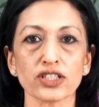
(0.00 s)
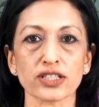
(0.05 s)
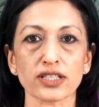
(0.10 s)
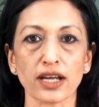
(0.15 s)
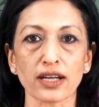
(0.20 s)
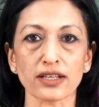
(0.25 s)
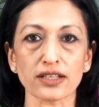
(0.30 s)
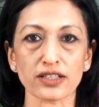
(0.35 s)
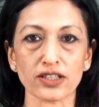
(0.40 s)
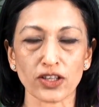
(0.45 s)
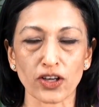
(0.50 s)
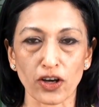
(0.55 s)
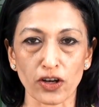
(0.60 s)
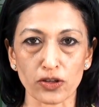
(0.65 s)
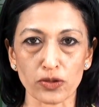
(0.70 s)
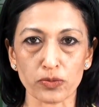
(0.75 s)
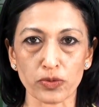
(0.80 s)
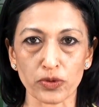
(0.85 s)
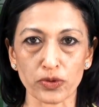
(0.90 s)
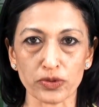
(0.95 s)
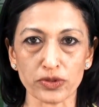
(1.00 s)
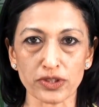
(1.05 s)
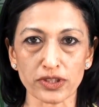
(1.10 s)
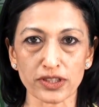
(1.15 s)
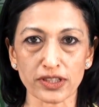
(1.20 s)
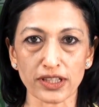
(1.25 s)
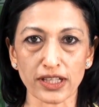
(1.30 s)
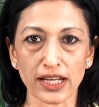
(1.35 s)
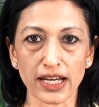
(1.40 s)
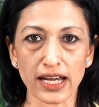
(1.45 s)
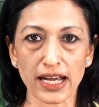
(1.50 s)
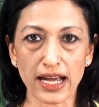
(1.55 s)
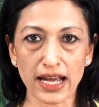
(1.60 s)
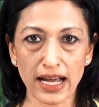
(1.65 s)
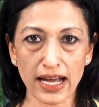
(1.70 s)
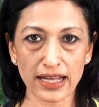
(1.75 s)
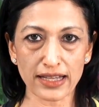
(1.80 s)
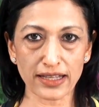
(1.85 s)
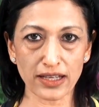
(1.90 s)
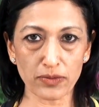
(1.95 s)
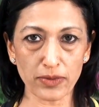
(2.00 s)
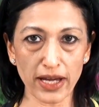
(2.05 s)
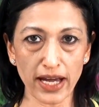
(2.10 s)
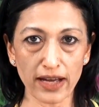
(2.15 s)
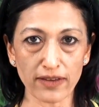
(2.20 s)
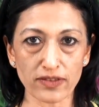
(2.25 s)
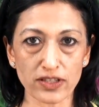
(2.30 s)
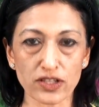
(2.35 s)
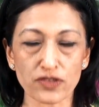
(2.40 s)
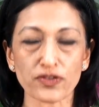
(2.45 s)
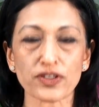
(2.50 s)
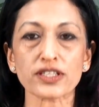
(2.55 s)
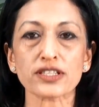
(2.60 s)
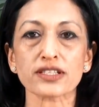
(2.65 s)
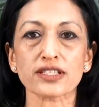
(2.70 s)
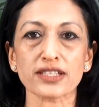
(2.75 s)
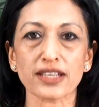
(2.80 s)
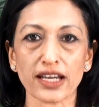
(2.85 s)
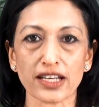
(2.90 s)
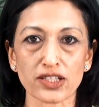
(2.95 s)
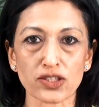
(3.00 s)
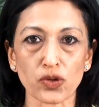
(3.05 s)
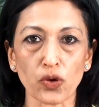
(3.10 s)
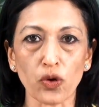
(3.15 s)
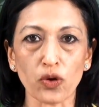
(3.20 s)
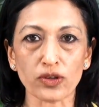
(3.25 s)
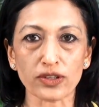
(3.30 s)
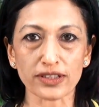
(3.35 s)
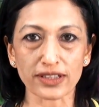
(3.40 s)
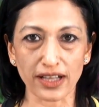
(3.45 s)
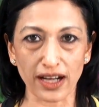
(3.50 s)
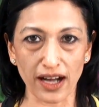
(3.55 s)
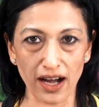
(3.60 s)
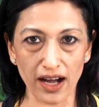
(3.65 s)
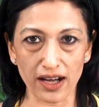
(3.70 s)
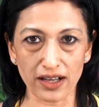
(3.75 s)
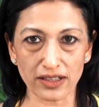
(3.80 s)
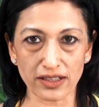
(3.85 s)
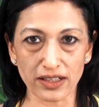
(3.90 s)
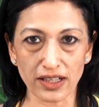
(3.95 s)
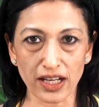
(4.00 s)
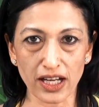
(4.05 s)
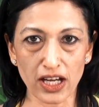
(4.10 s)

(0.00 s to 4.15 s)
just under the collarbones. And then we have this fist-sized organ, the heart,